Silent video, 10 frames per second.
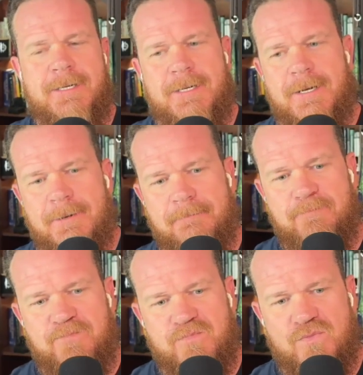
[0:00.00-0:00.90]

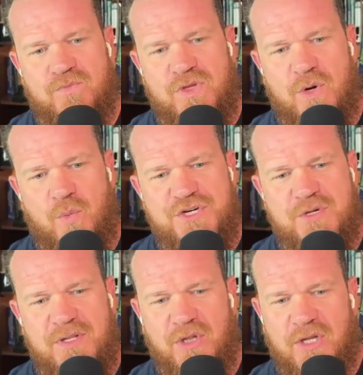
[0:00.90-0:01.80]
We
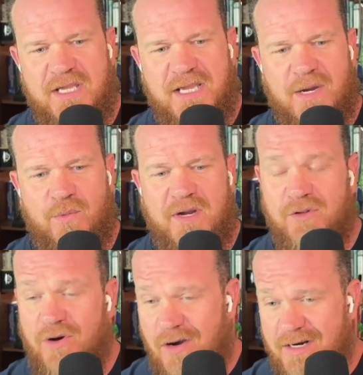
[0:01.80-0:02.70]
should be looking at
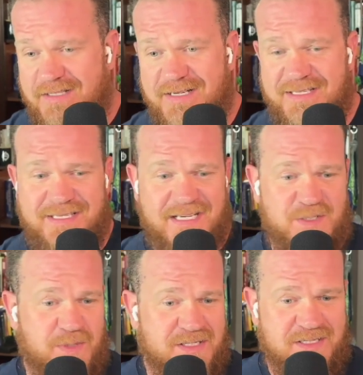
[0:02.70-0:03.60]
regular audits and
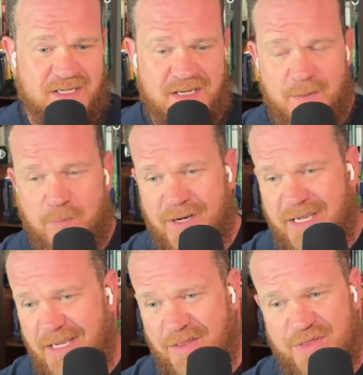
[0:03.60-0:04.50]
assessments,
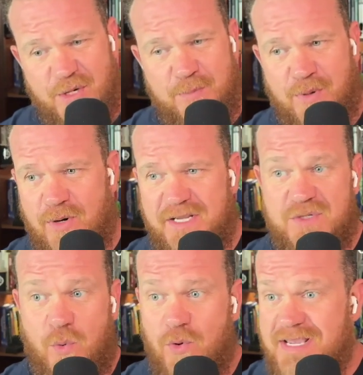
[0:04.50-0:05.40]
bringing in third
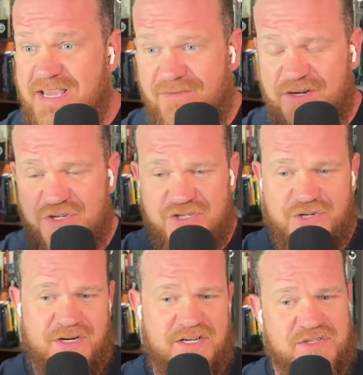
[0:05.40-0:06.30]
parties, or even just
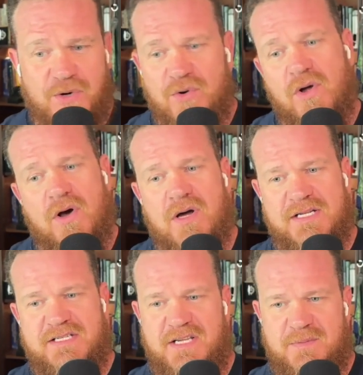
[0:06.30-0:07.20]
your internal
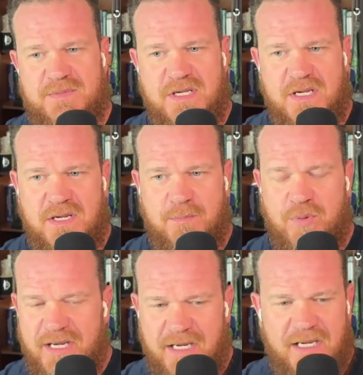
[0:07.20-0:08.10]
audit teams,
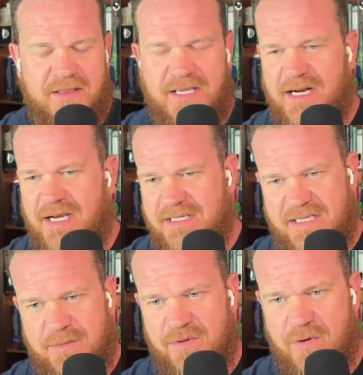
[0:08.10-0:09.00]
bringing in
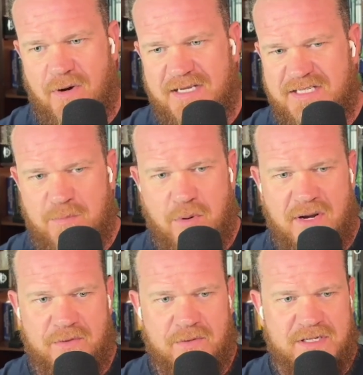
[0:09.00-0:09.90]
your IT
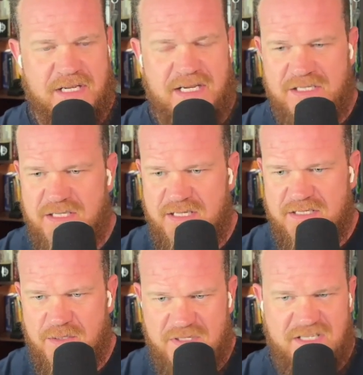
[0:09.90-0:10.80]
brethren into
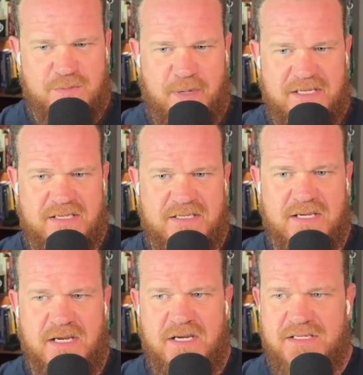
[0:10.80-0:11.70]
these OT spaces
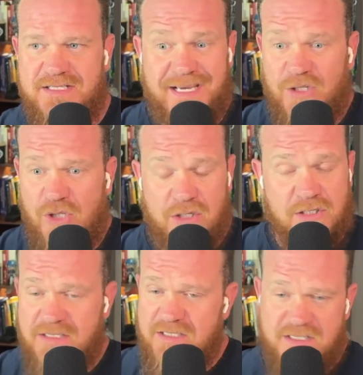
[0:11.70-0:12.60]
to take a look,
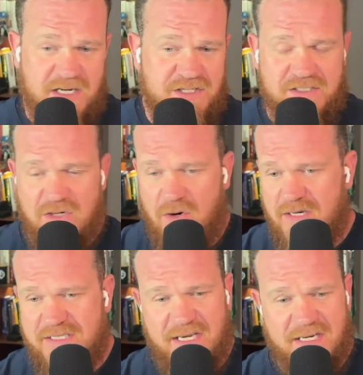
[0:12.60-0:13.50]
not to touch, not to
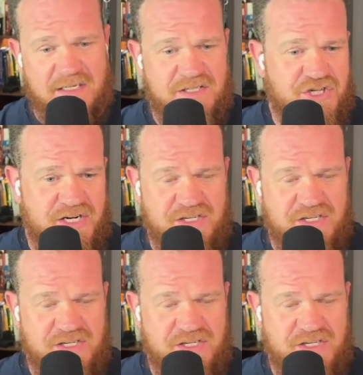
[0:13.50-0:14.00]
architect, not to change